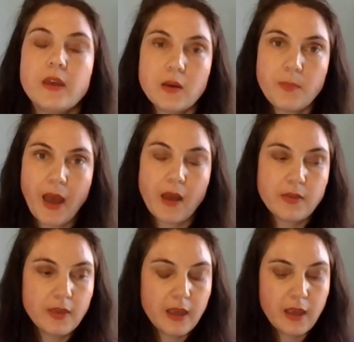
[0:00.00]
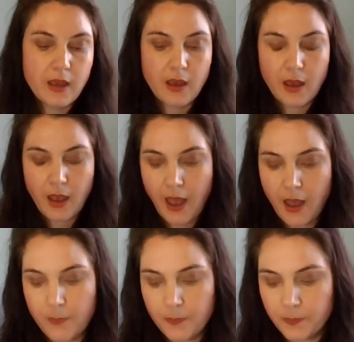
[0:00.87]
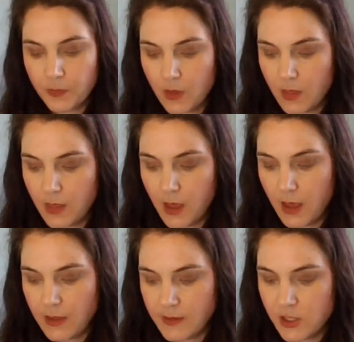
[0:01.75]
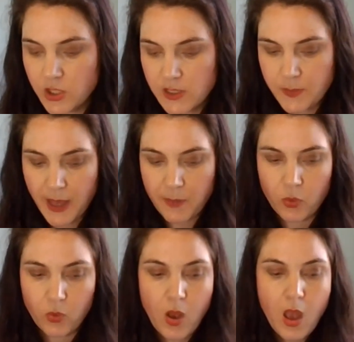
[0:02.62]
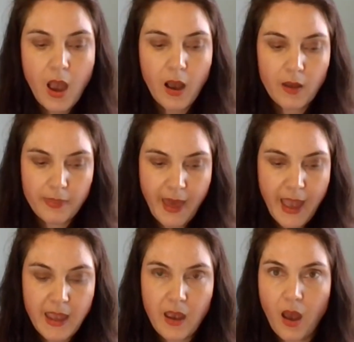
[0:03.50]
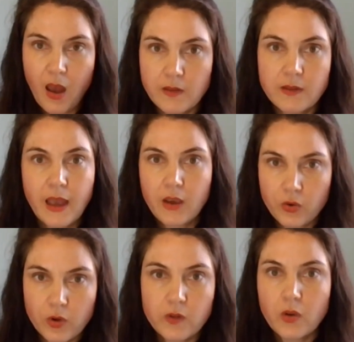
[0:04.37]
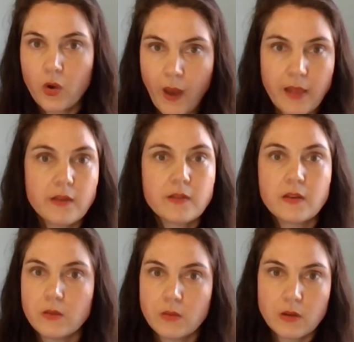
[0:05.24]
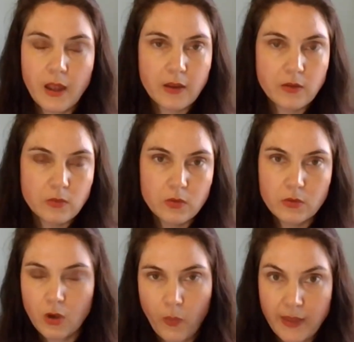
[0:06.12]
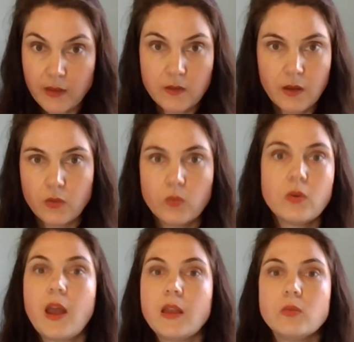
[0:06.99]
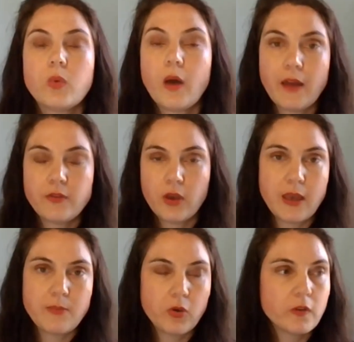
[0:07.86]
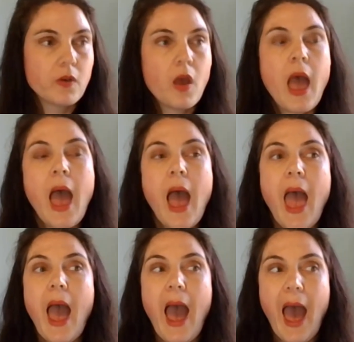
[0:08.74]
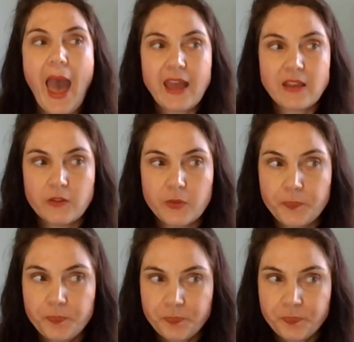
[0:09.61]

think about the indigenous people, they hunted kangaroos and koalas and goannas and what have you, emus. And